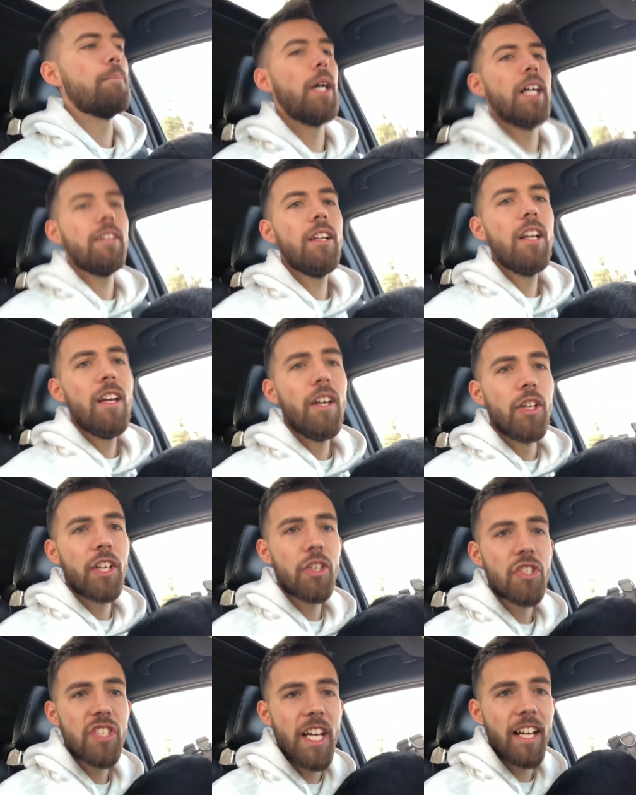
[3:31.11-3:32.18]
but you
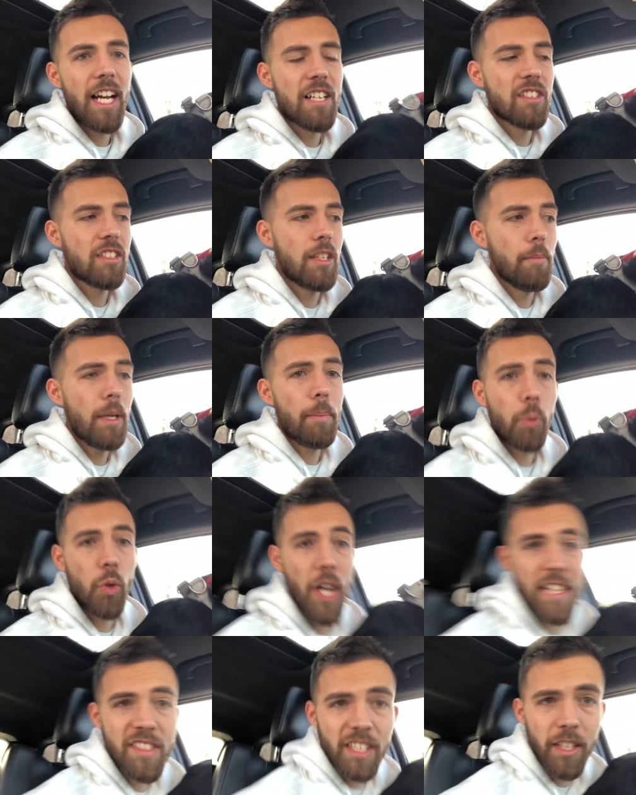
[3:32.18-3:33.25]
understand, guys, to be
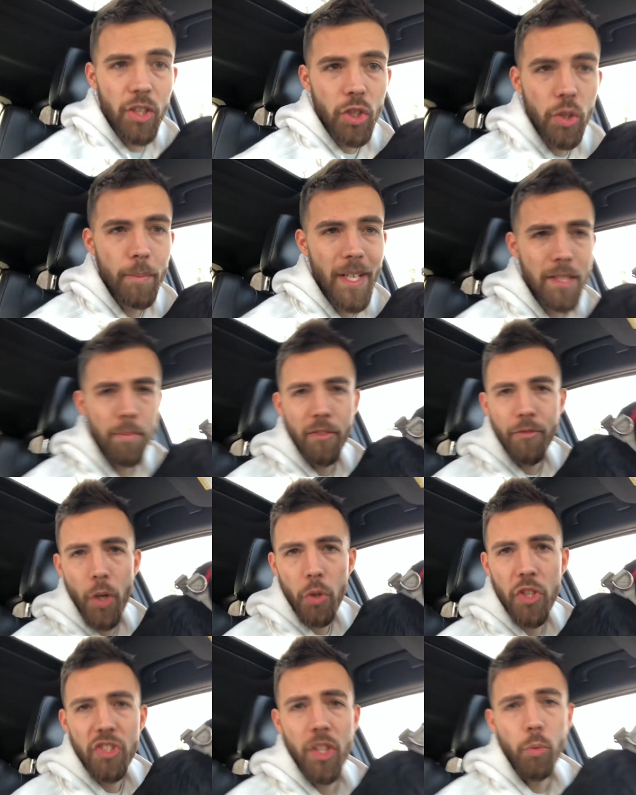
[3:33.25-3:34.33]
present, you must be
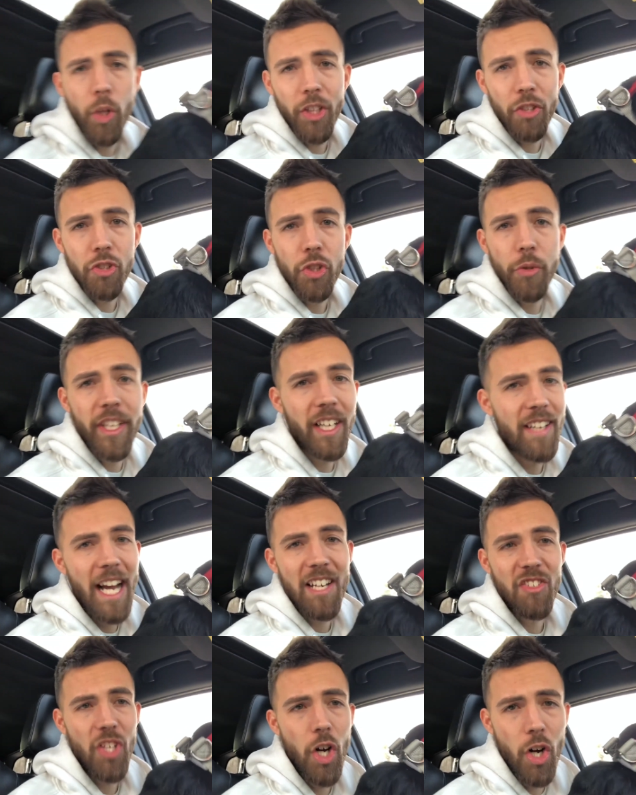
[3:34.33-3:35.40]
focused on what you're doing, and that
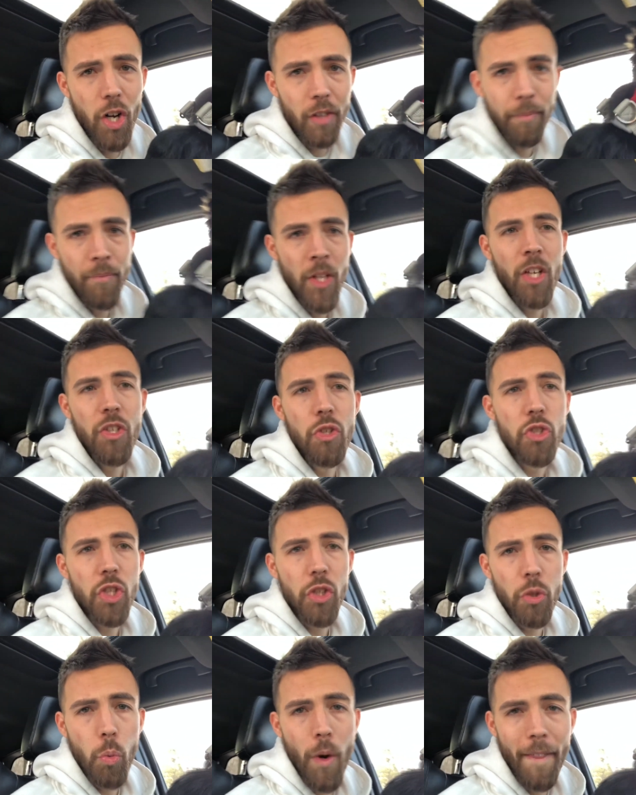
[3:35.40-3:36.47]
is all. You should
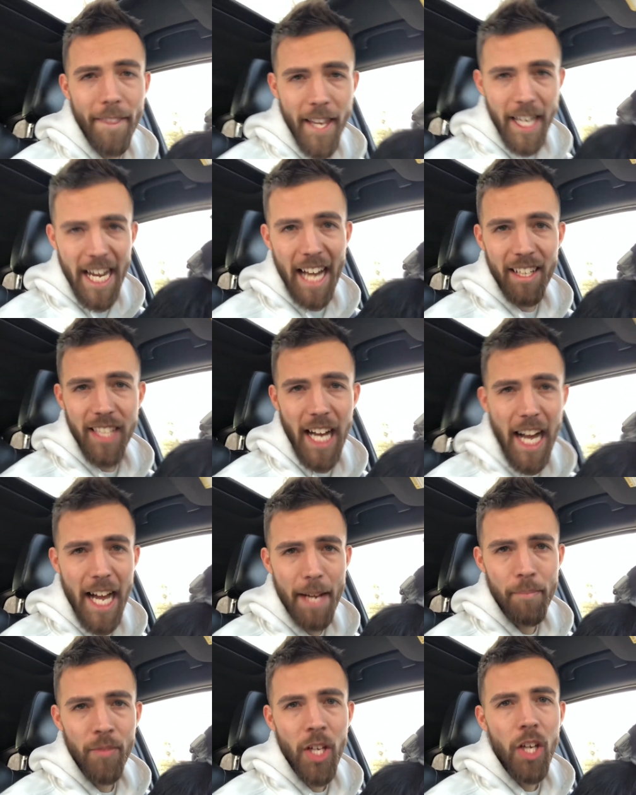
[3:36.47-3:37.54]
do one thing at a
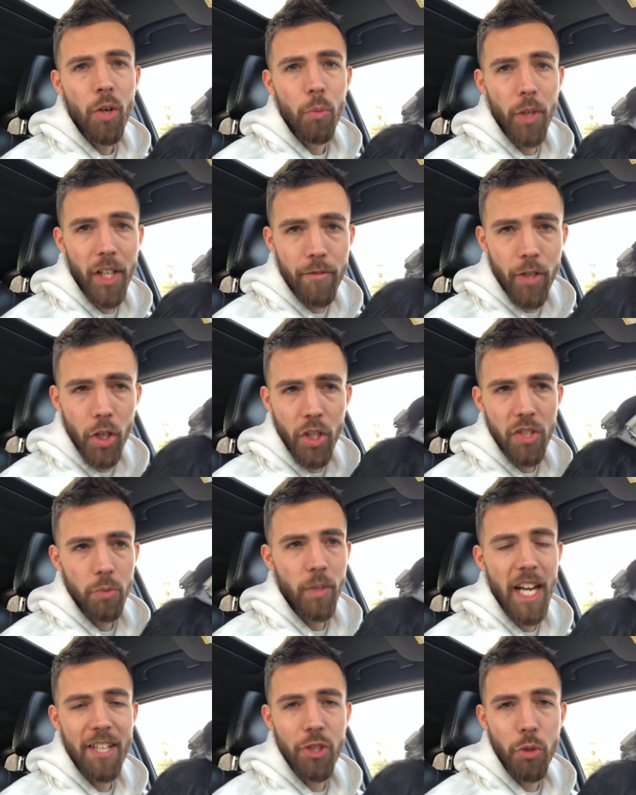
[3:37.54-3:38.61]
time, really focus.
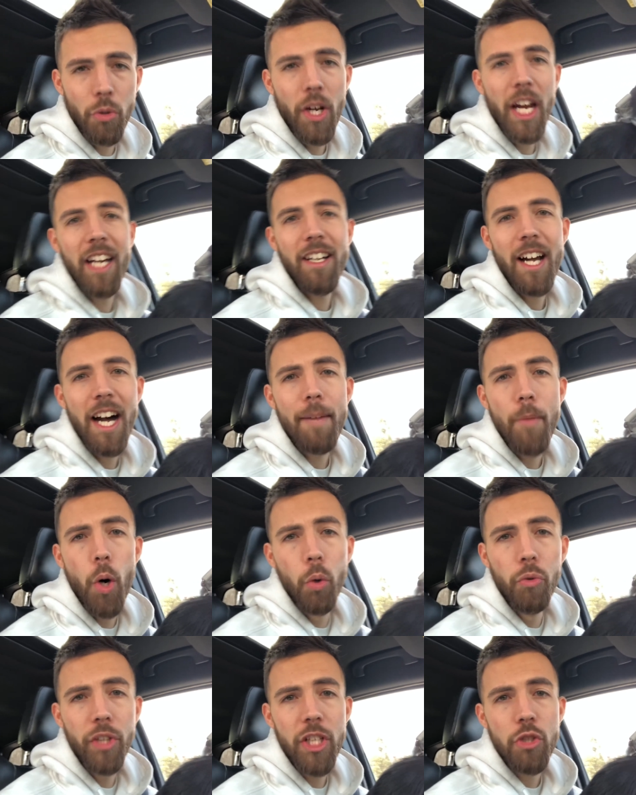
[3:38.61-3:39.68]
When I trade, I'm
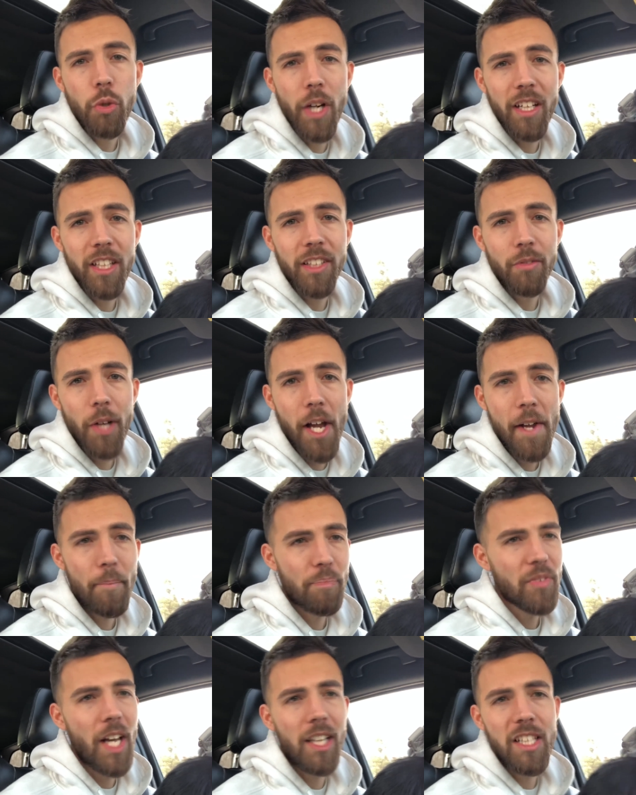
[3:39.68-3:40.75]
only trading, right?
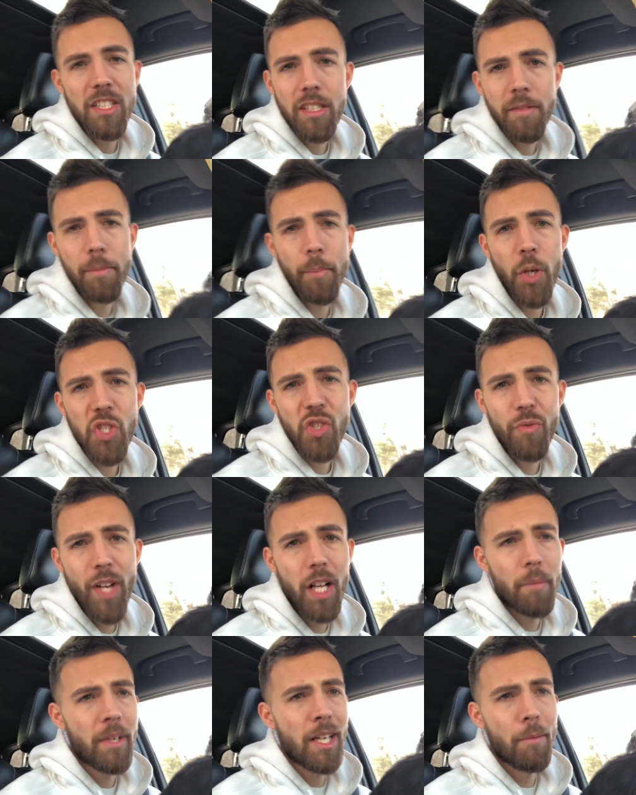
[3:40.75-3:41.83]
I listen to personal
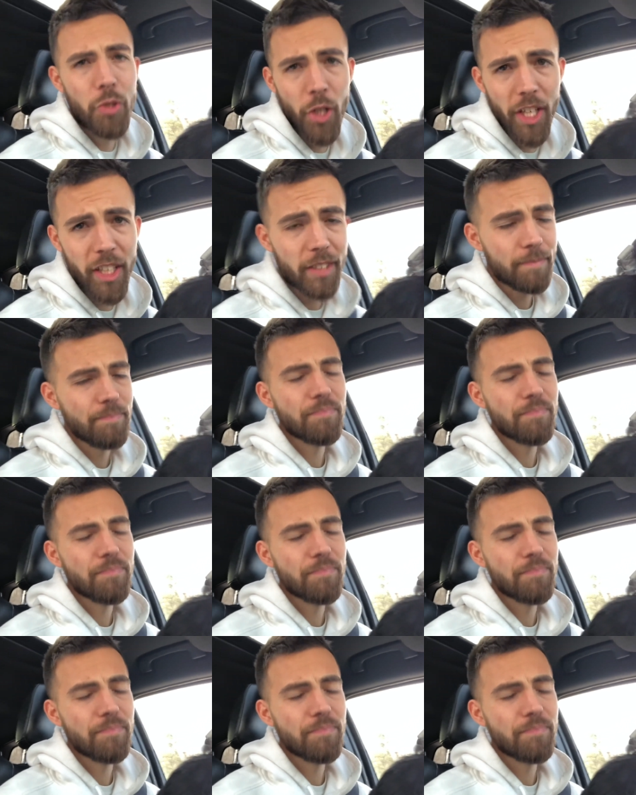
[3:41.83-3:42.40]
development, I'm trading.